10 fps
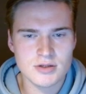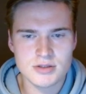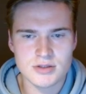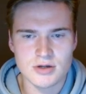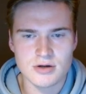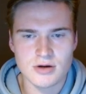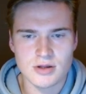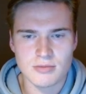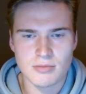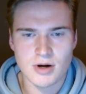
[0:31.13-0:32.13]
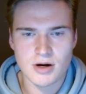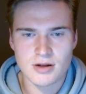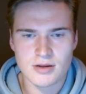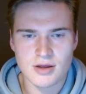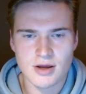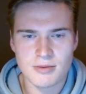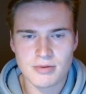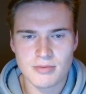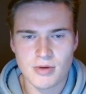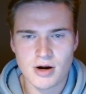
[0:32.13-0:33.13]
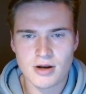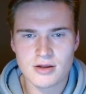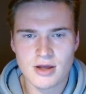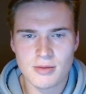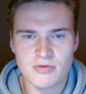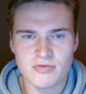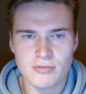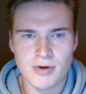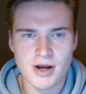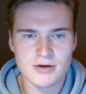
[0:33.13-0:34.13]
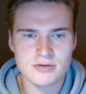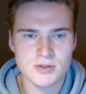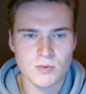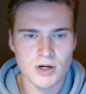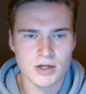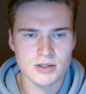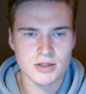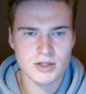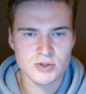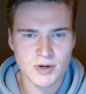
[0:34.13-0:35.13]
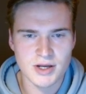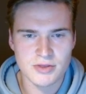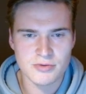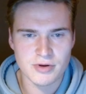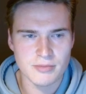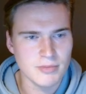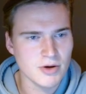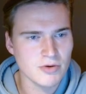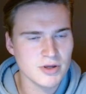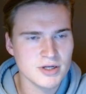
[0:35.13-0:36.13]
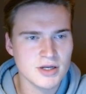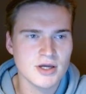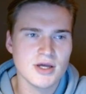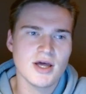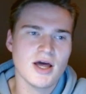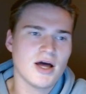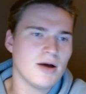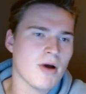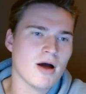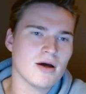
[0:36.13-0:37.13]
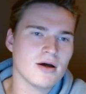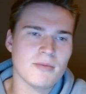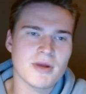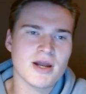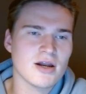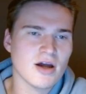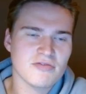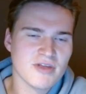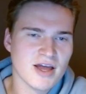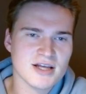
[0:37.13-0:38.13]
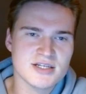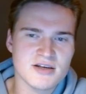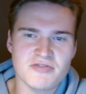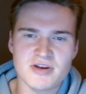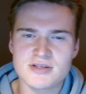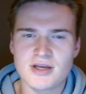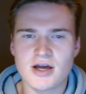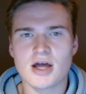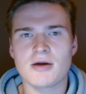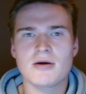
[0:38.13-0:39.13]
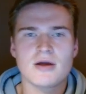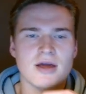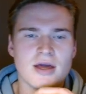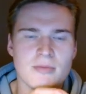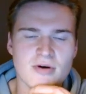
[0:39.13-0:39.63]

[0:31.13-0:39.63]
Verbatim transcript: Actually look at the market cap. Market cap of around 123 million. I, mean, I love the Axie Infinity game.